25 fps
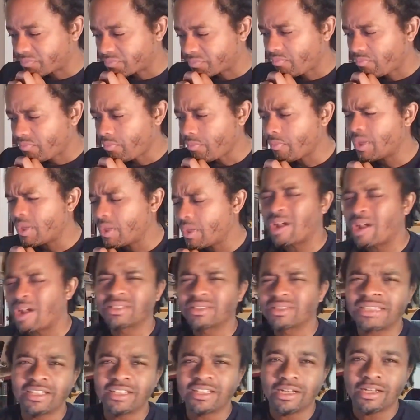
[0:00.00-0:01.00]
And I was thinking
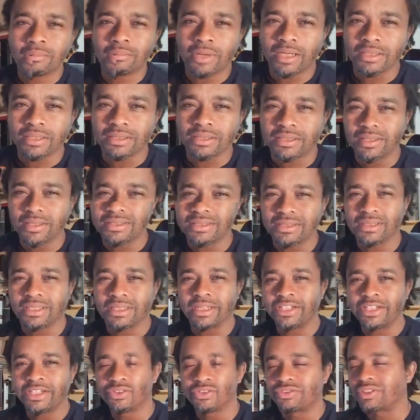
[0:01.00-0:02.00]
about this. It's an
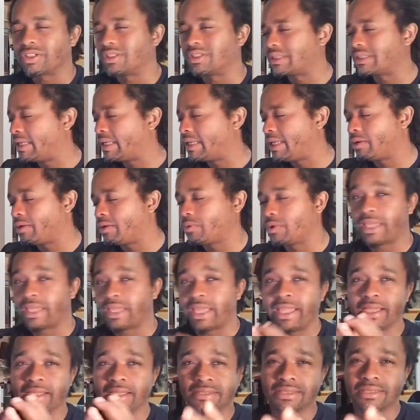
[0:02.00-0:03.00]
interesting thing with
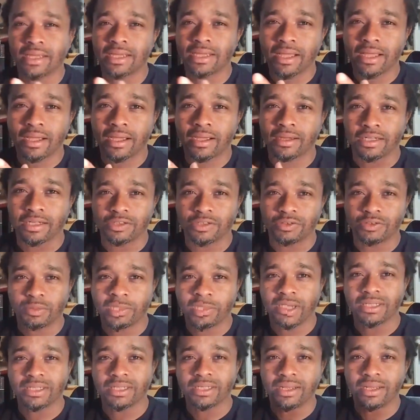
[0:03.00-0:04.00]
Genghis Khan, because we're about
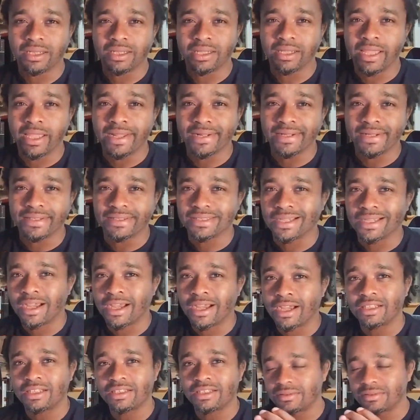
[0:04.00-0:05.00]
to get into Genghis
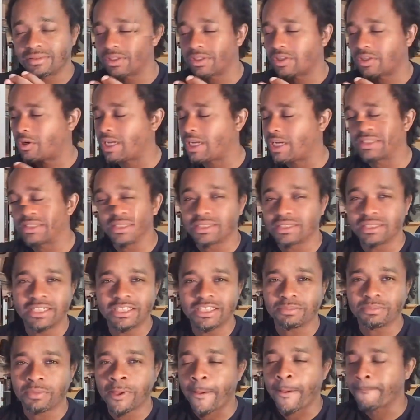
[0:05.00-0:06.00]
Khan, you know, as a
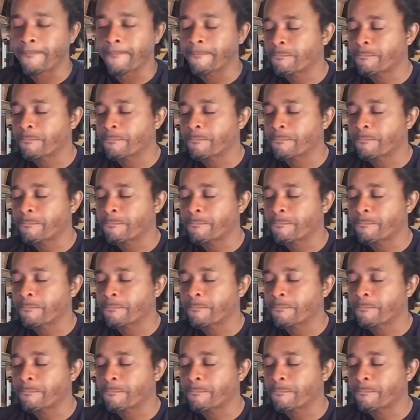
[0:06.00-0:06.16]
dismount,